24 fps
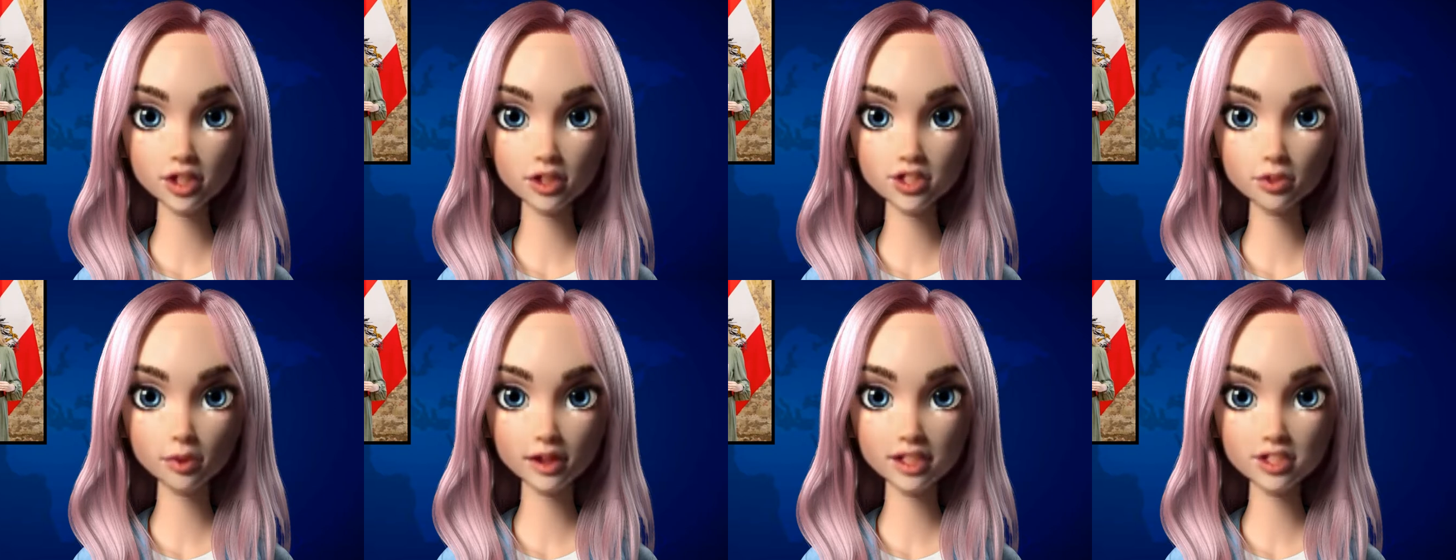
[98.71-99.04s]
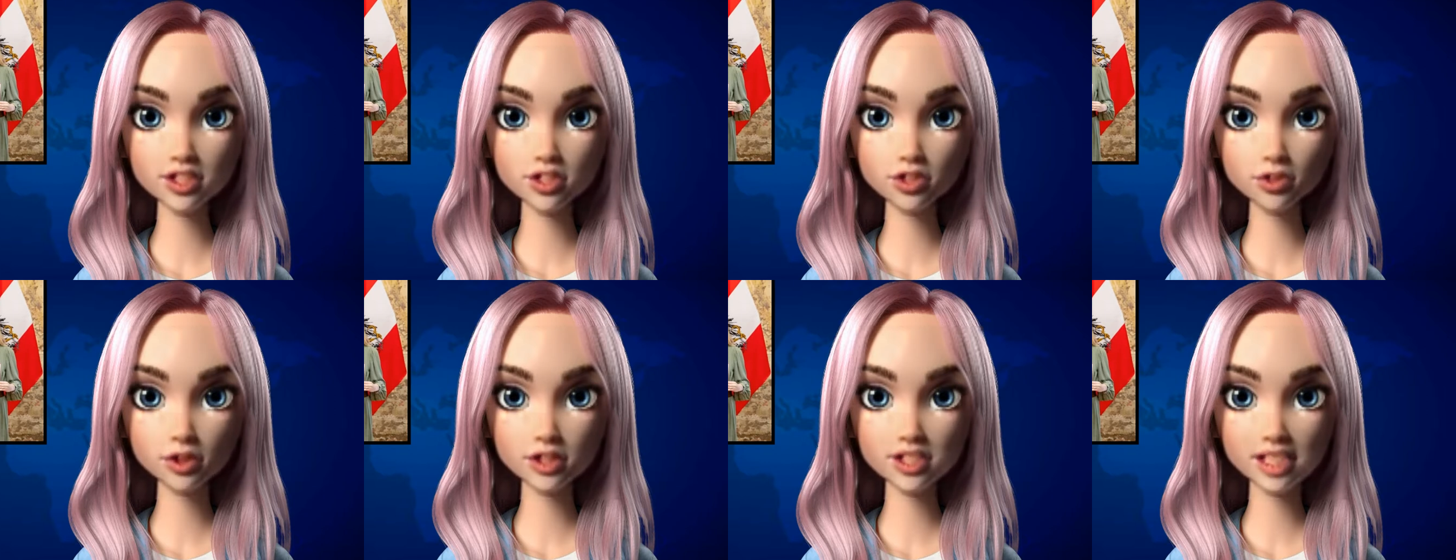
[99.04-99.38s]
due
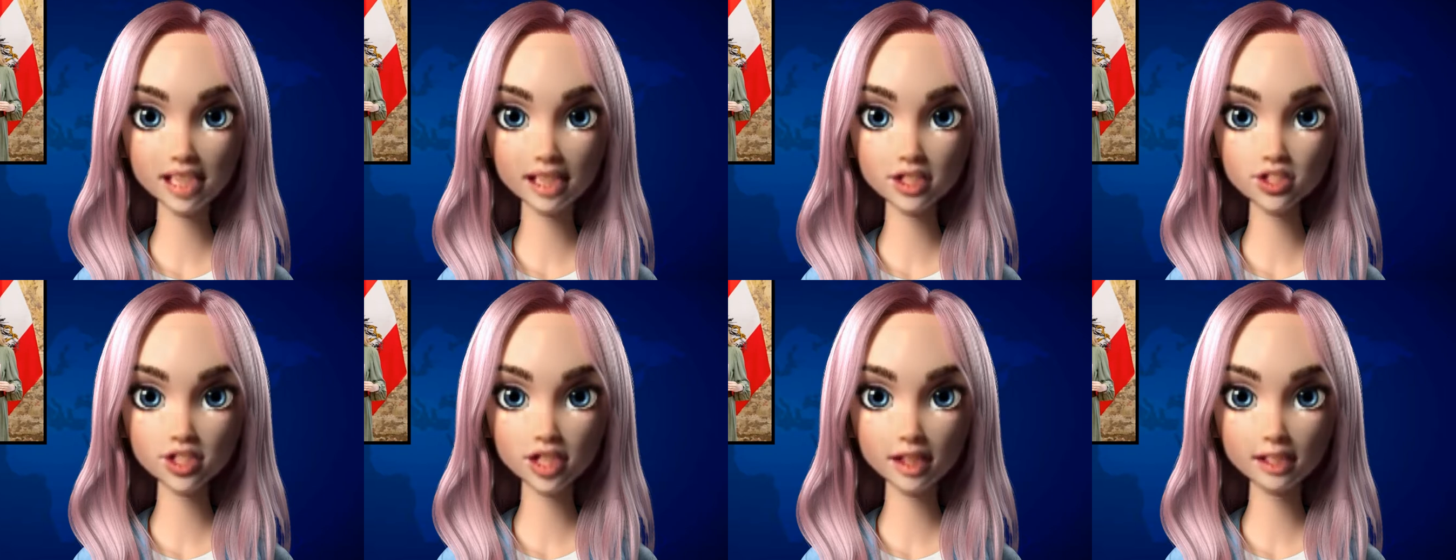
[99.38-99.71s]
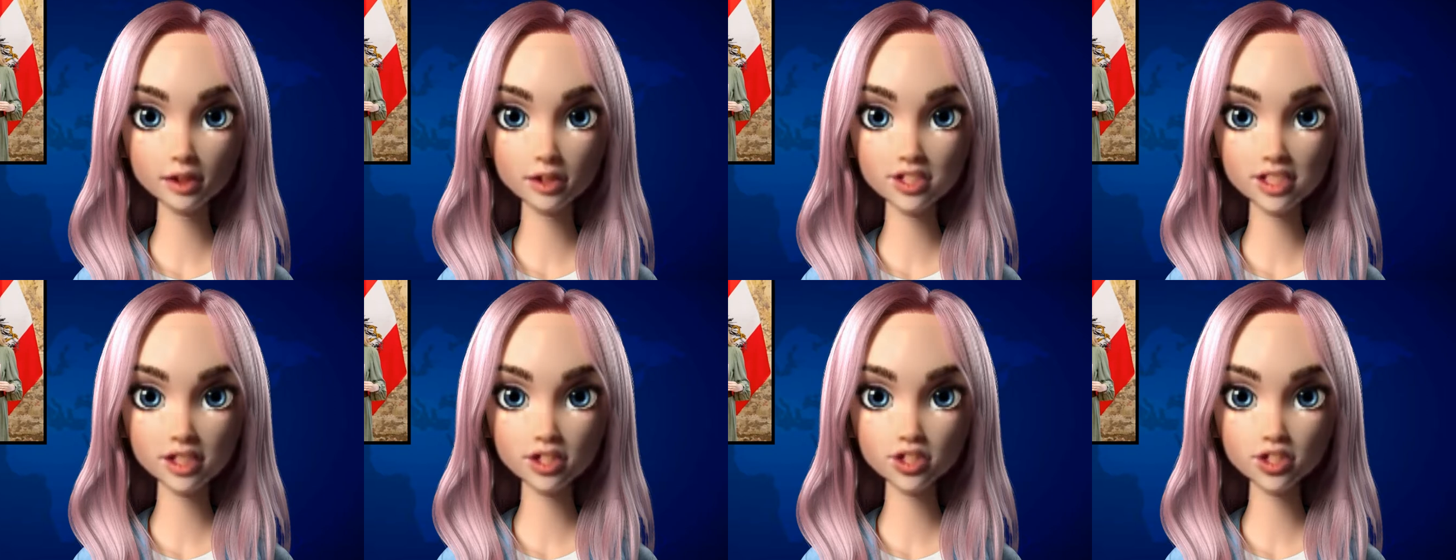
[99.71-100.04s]
to its
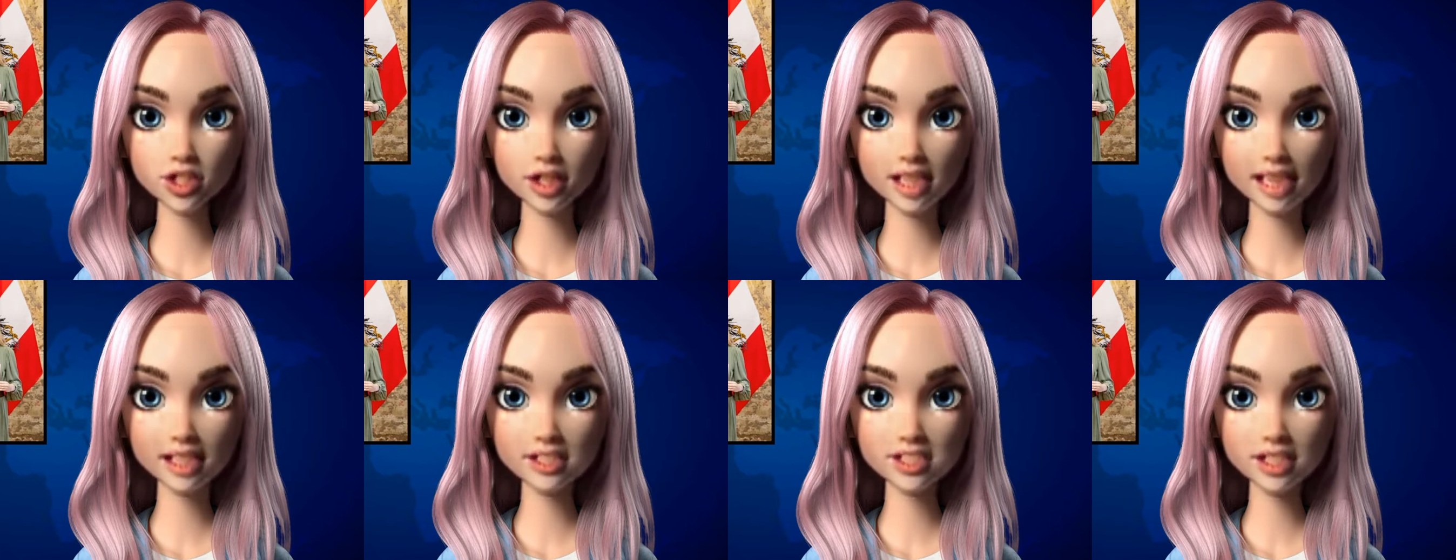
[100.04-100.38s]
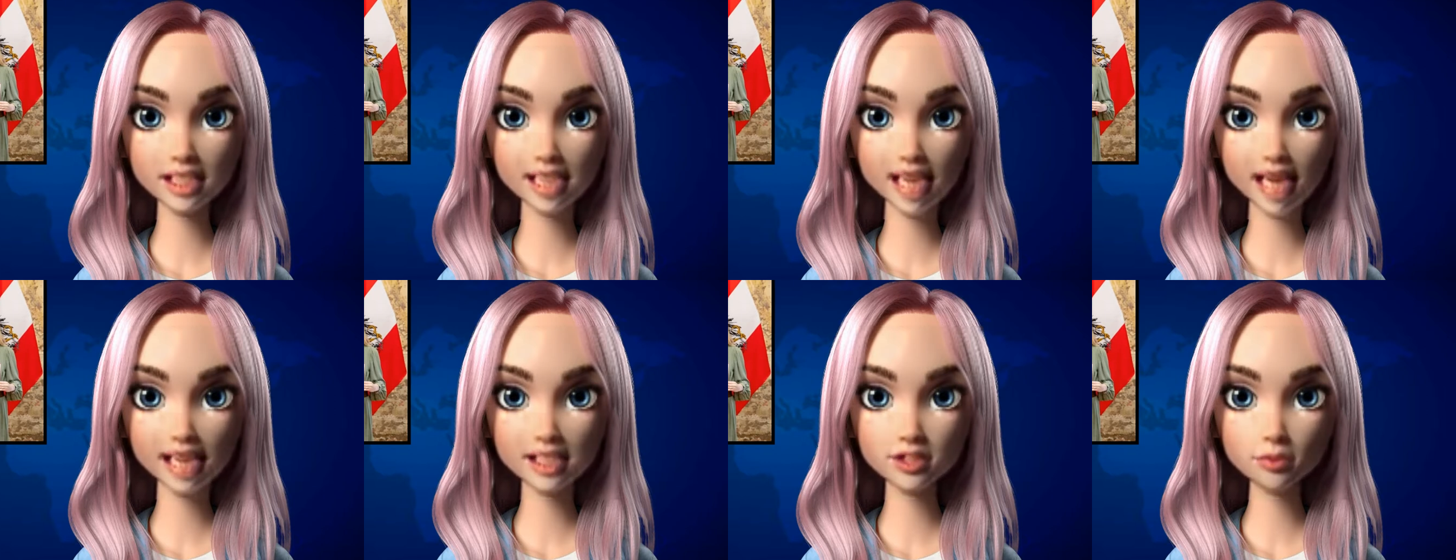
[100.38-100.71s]
strategic position
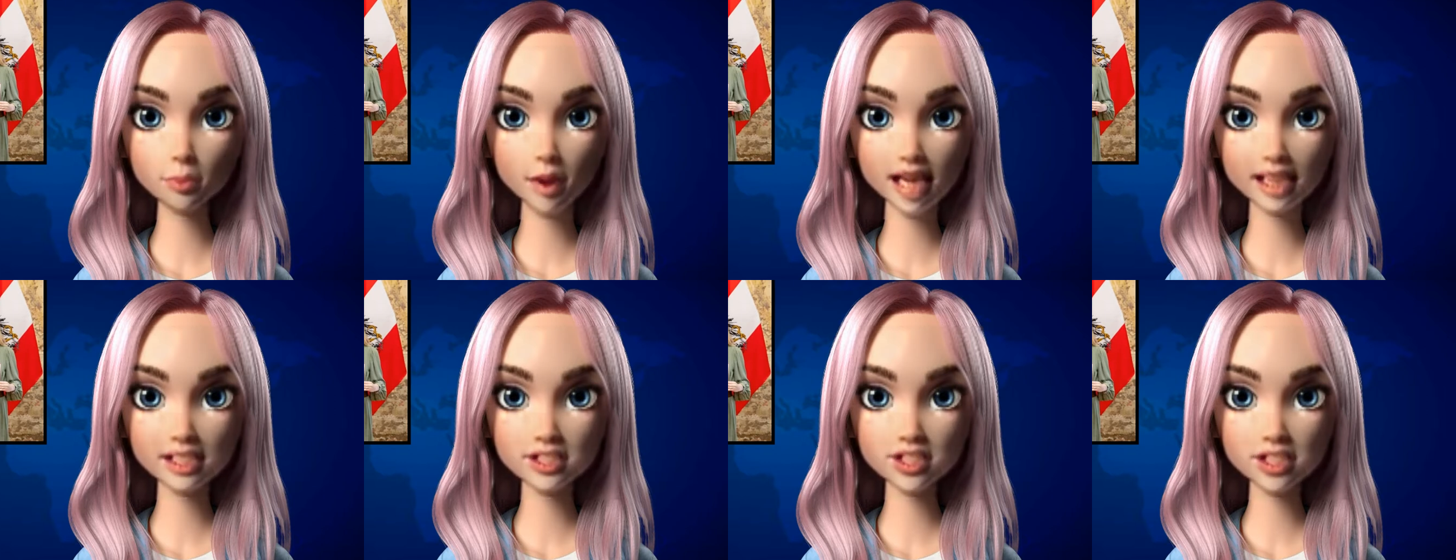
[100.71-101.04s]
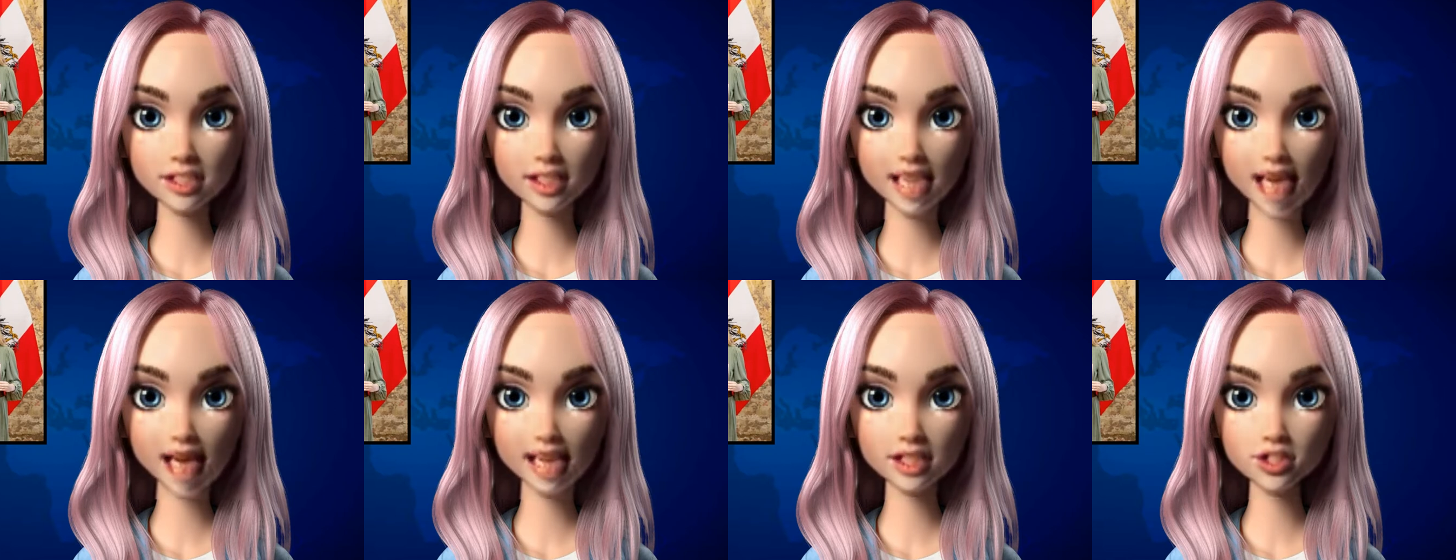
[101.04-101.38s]
as a
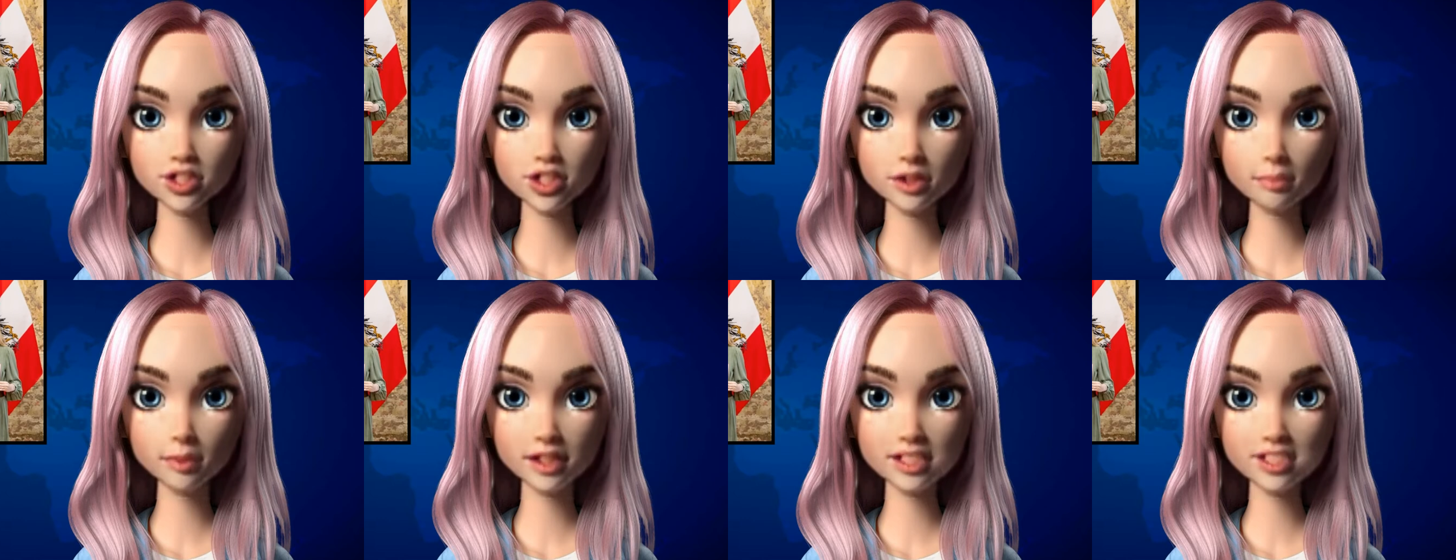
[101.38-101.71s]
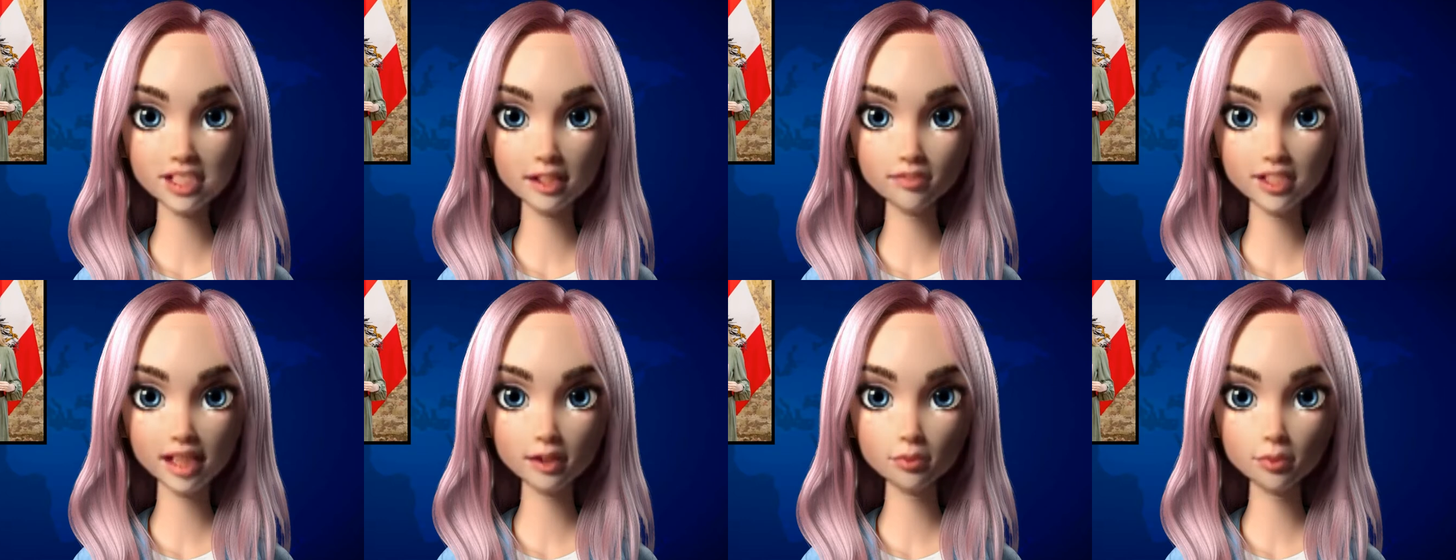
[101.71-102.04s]
gateway to the
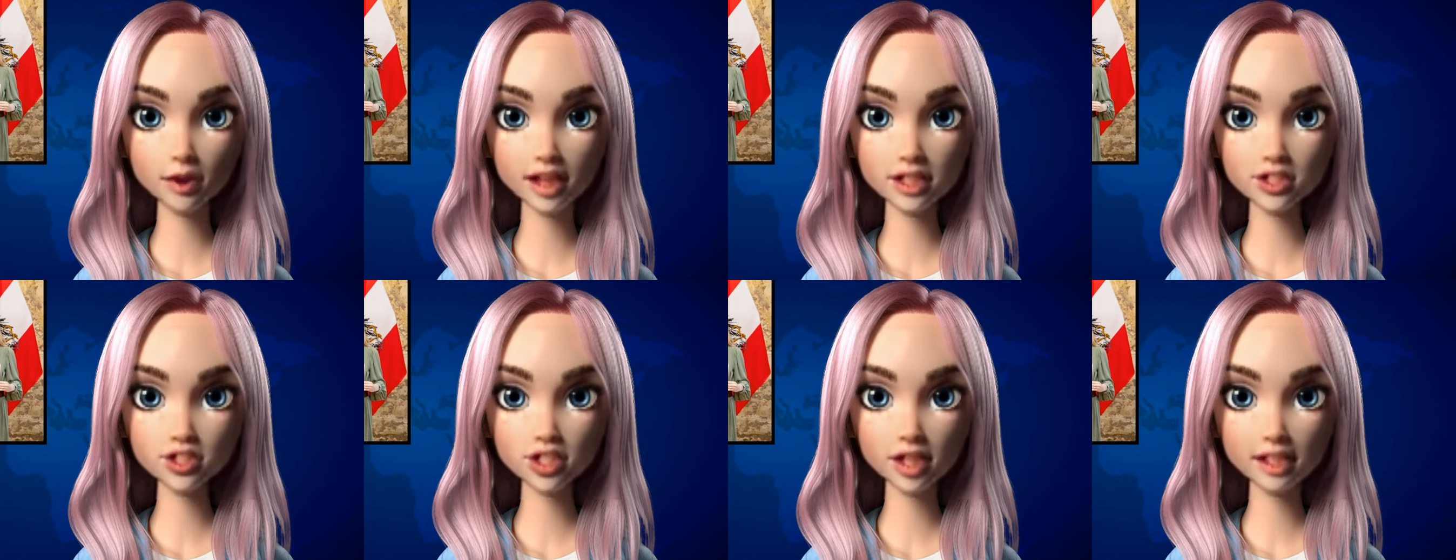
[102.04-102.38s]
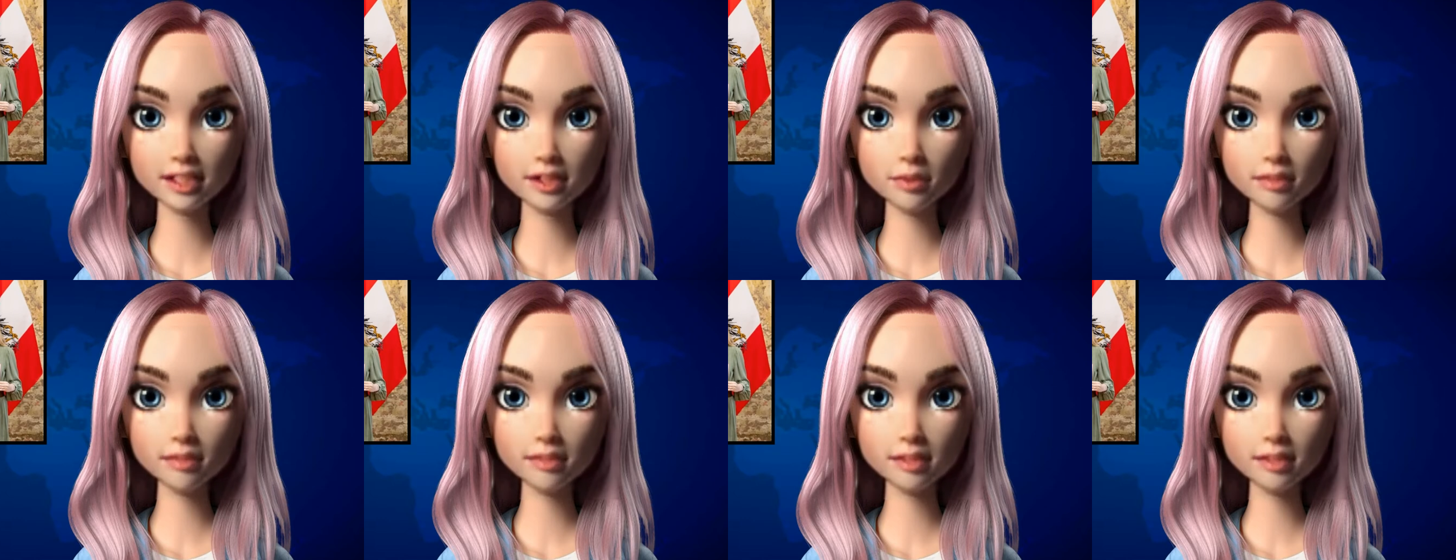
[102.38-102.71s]
Asia-Pacific
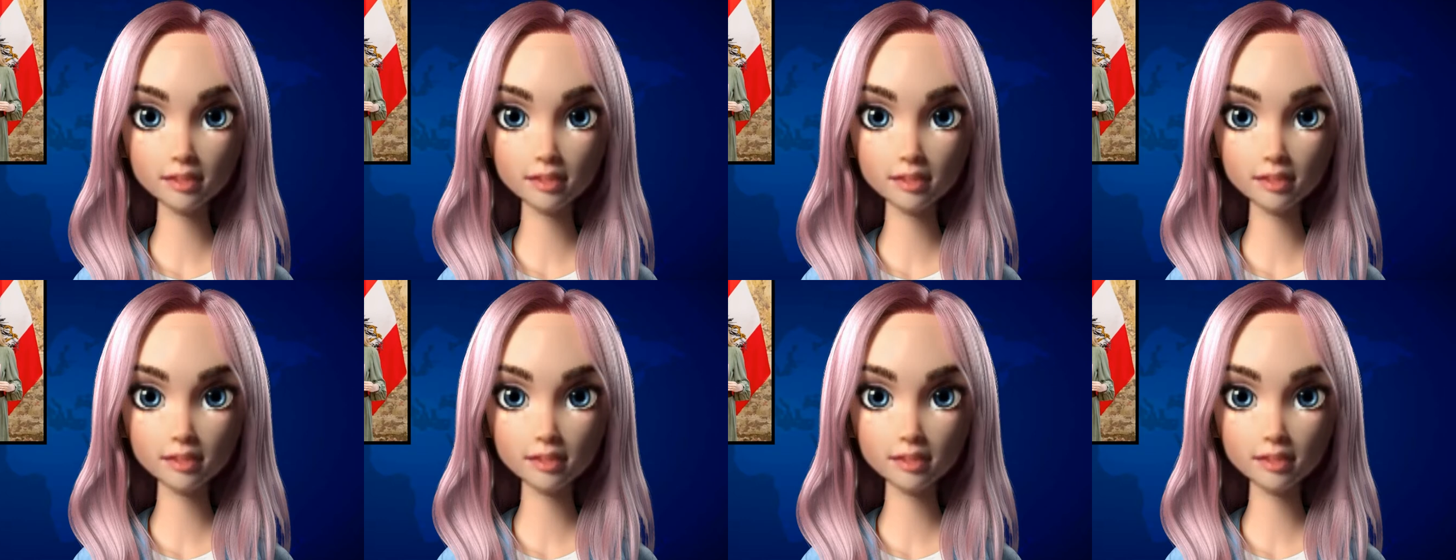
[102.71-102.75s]
region.